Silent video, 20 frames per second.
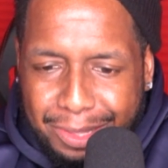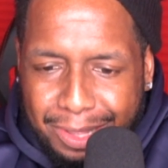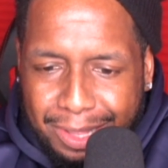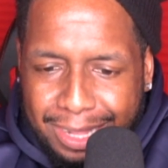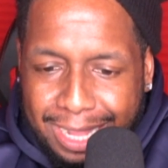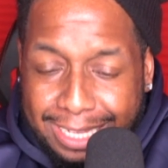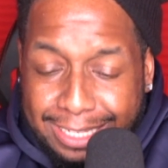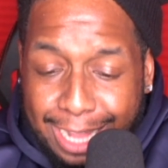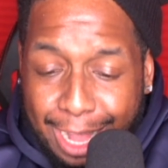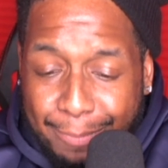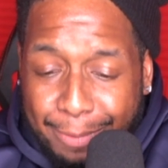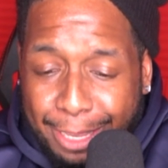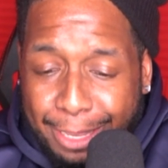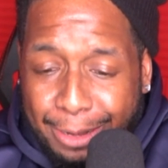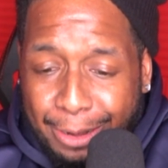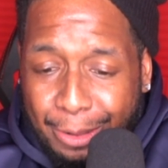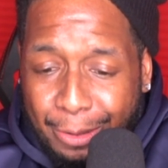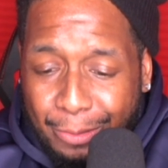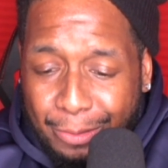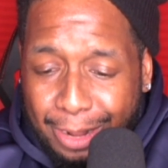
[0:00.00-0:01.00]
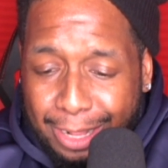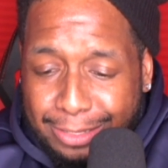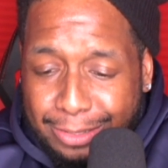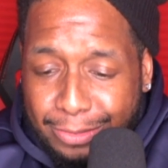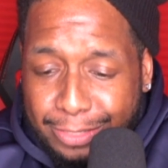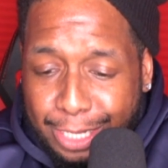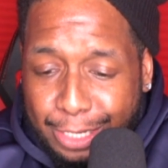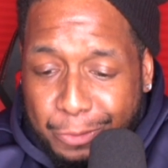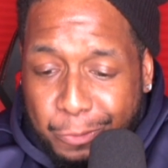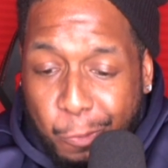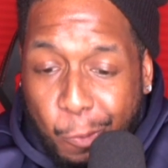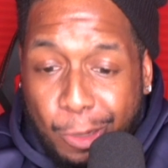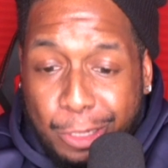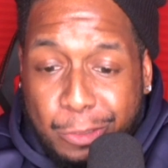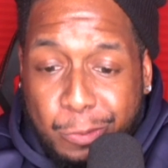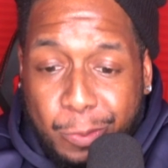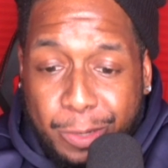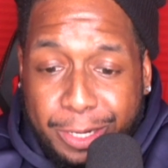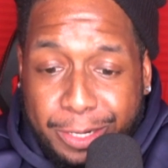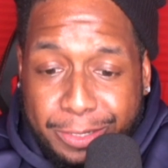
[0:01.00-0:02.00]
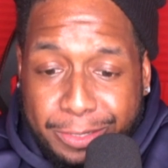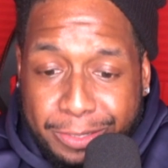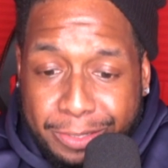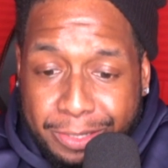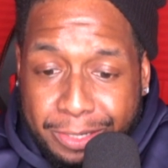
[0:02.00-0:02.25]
That's how I'm getting old. I was going to say there's one Twitter